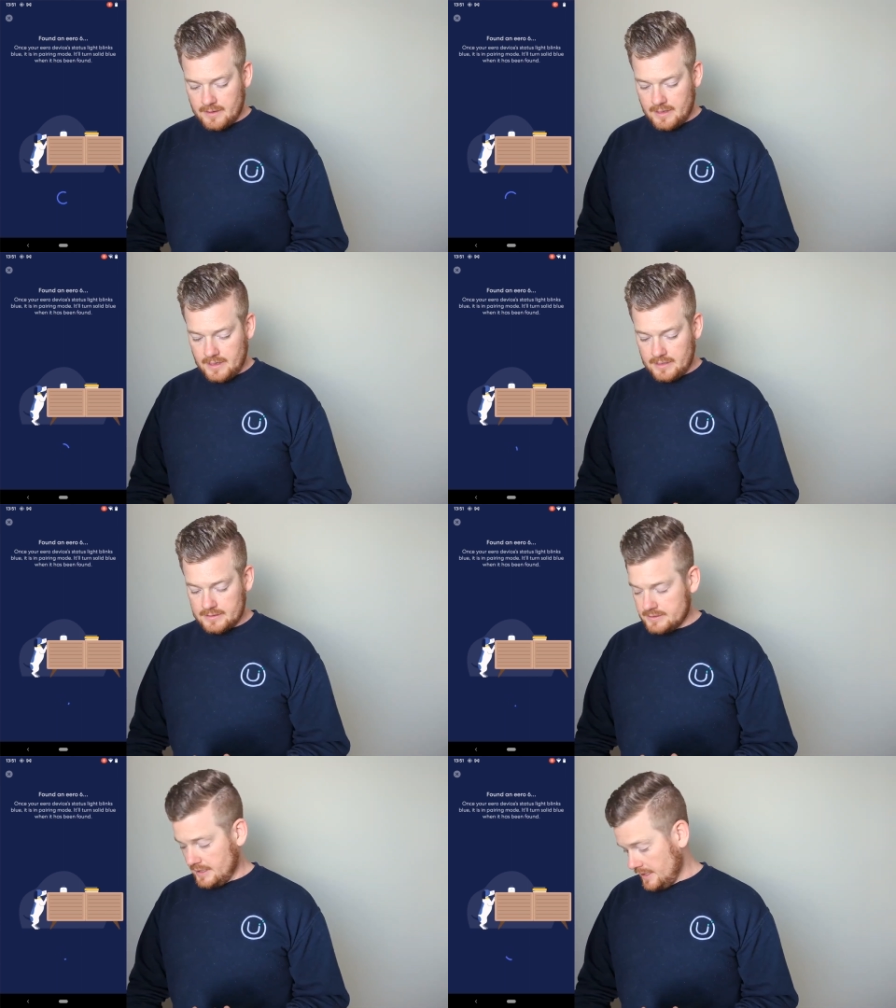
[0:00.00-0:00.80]

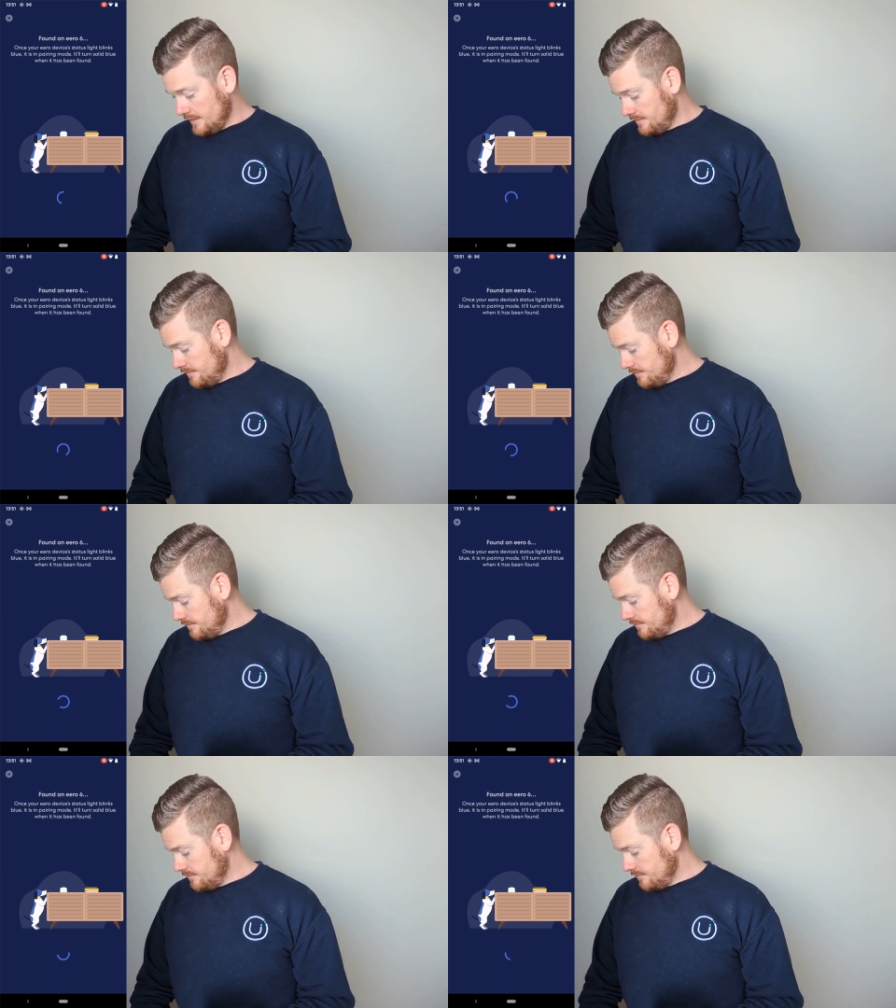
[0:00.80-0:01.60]
And um,
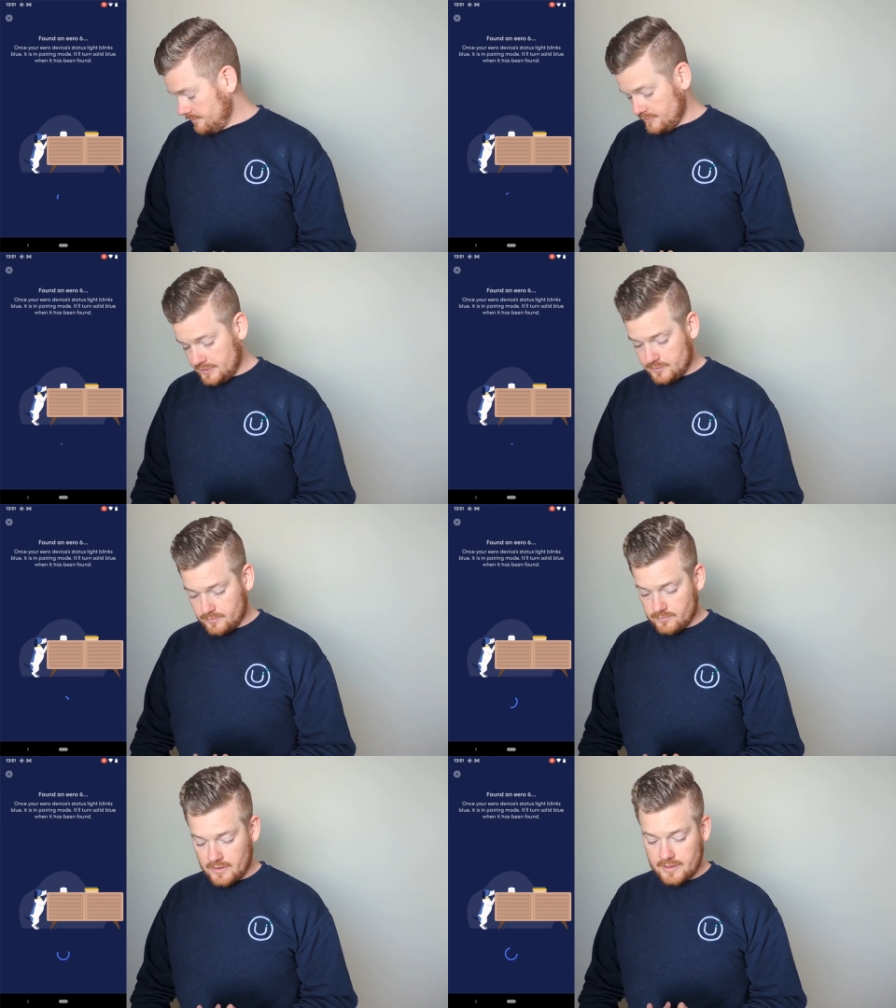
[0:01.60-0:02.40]
we'll just
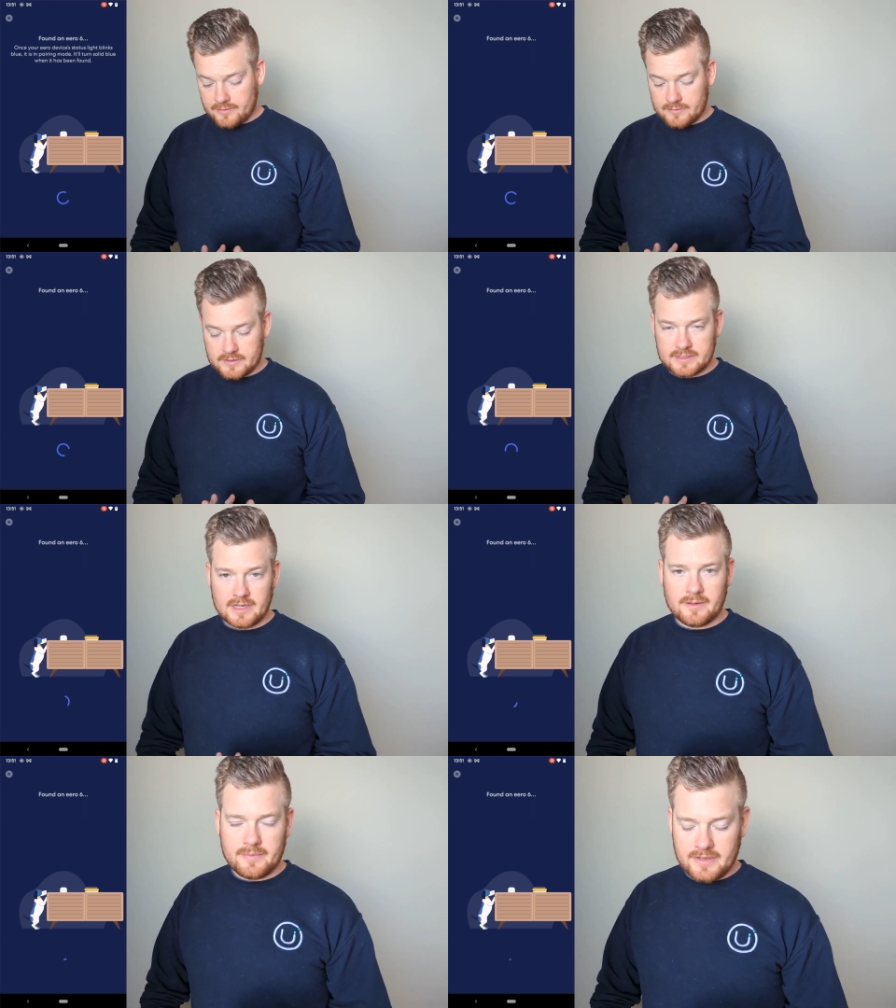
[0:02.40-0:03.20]
run it through the
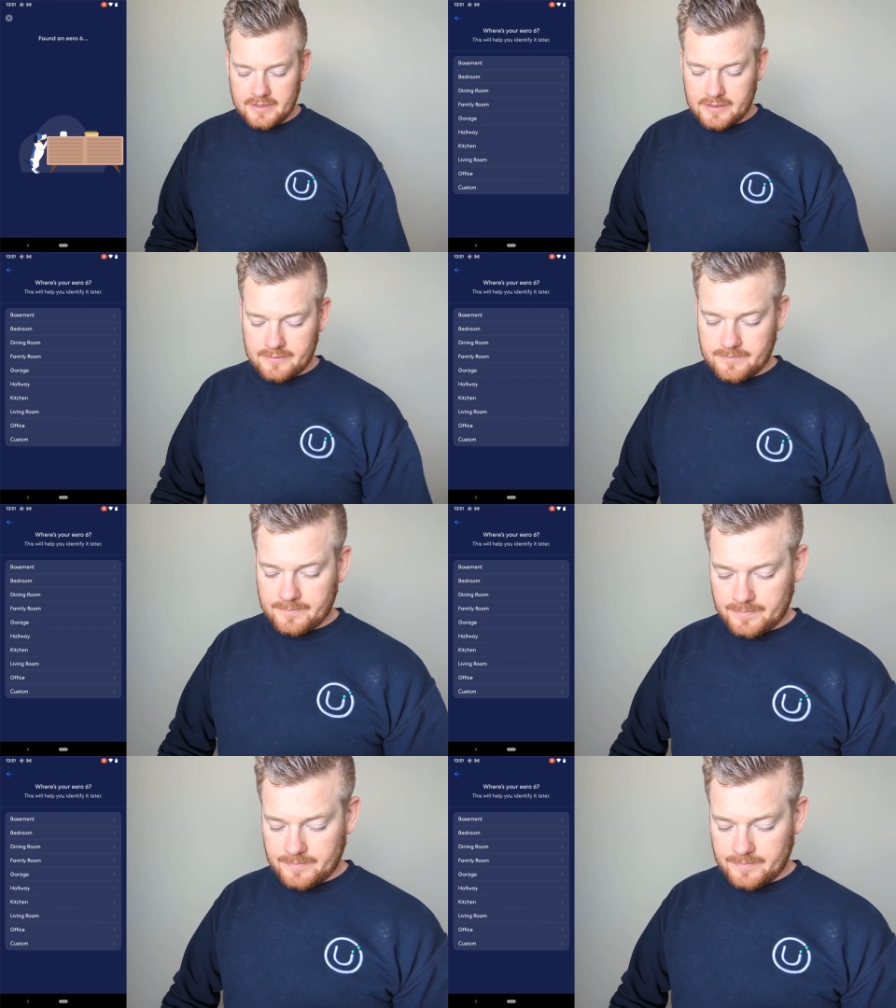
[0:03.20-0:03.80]
setup here.